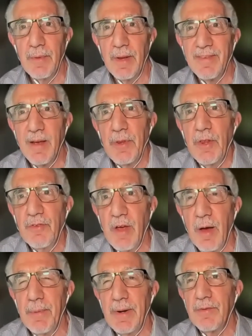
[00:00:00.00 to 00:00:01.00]
Now, some of those
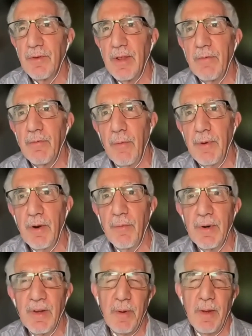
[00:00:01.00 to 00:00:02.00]
companies are like, well, we don't
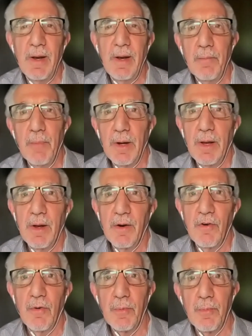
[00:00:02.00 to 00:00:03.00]
want to spend any money on a
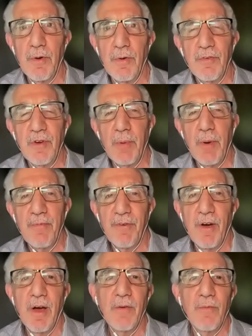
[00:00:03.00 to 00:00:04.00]
corporate partnership up
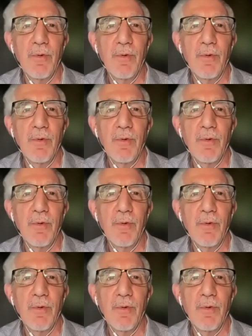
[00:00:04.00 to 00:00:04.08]
front.